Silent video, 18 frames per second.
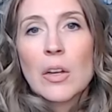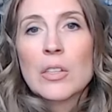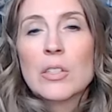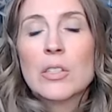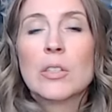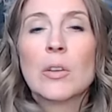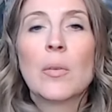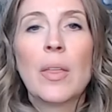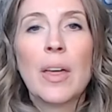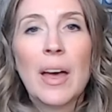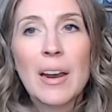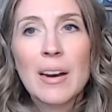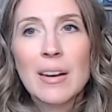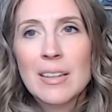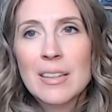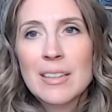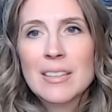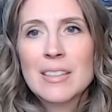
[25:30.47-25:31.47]
So,
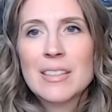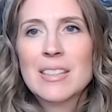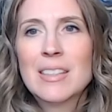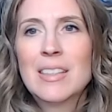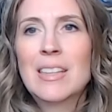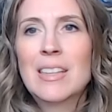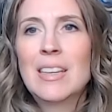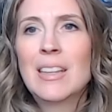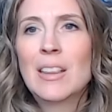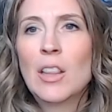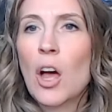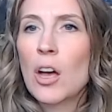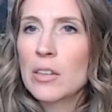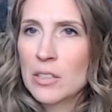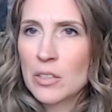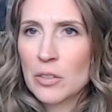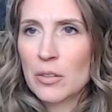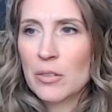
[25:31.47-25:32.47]
that is the
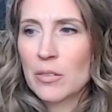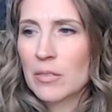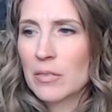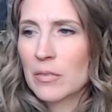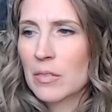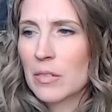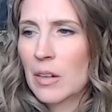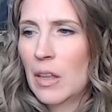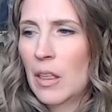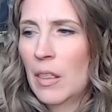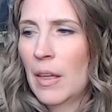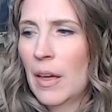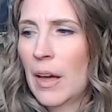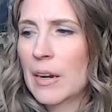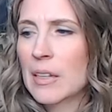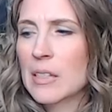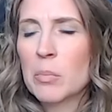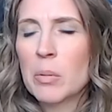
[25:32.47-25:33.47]
lawsuit
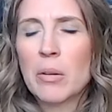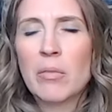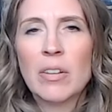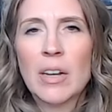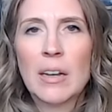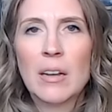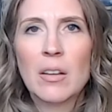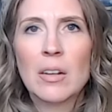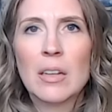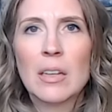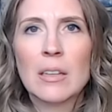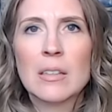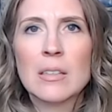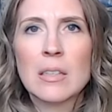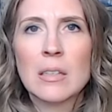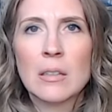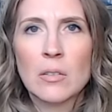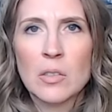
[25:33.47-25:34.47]
that has been filed
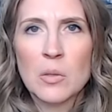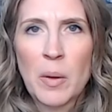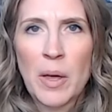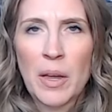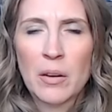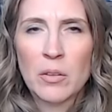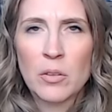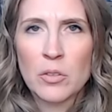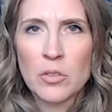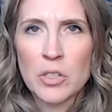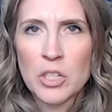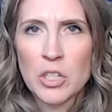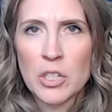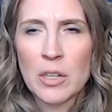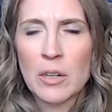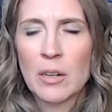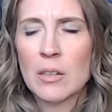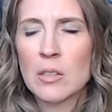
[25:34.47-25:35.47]
against Hills Pet
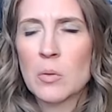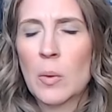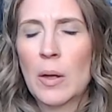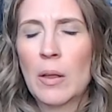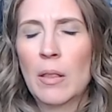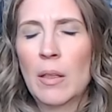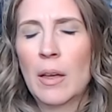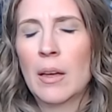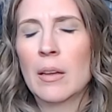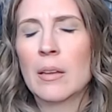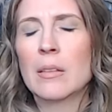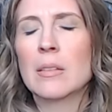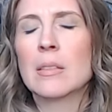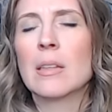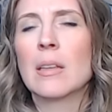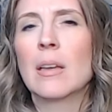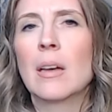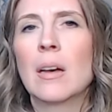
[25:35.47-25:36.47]
Nutrition as well as
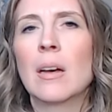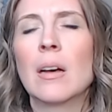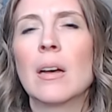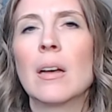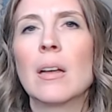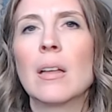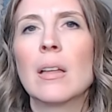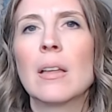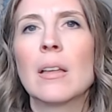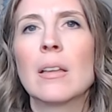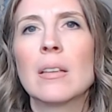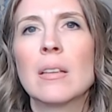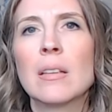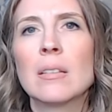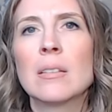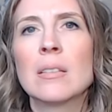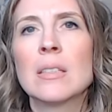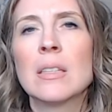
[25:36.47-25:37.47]
uh,
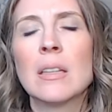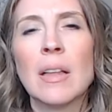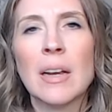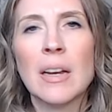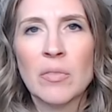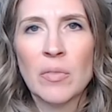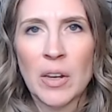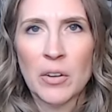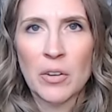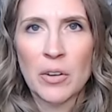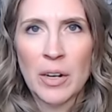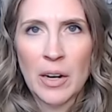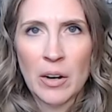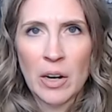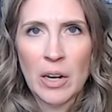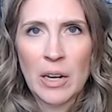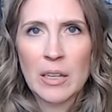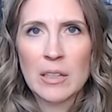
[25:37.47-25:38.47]
select
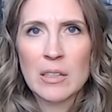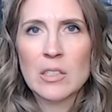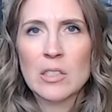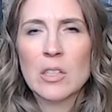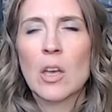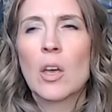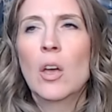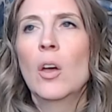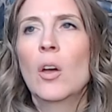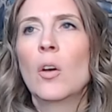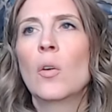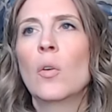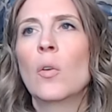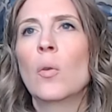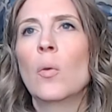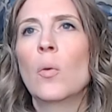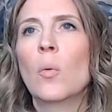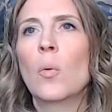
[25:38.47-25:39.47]
veterinarians
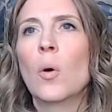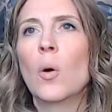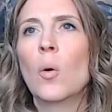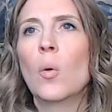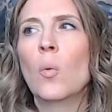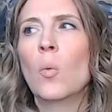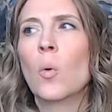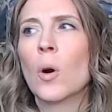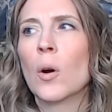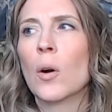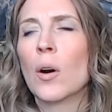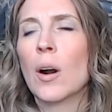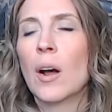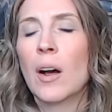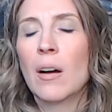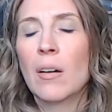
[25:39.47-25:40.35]
who were